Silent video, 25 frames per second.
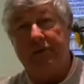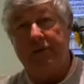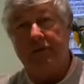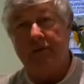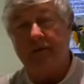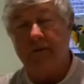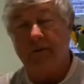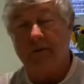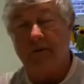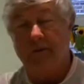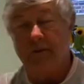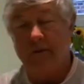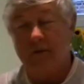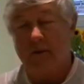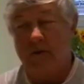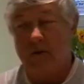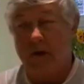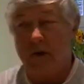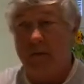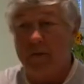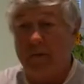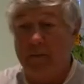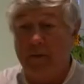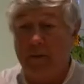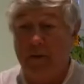in the
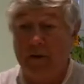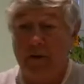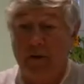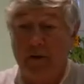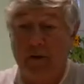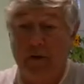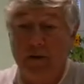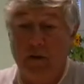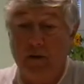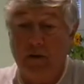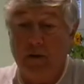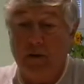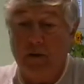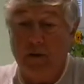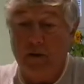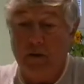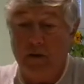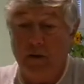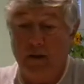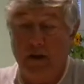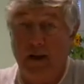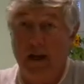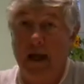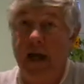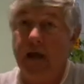time, but
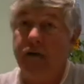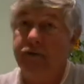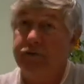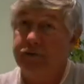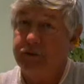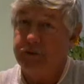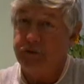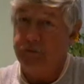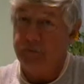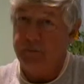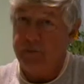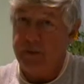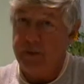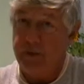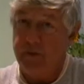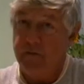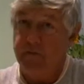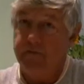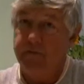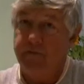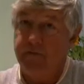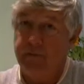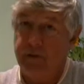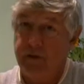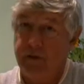Leo taught me an
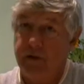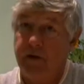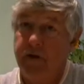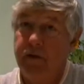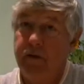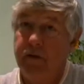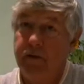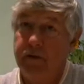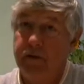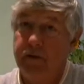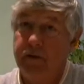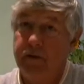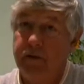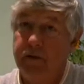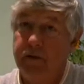awful lot.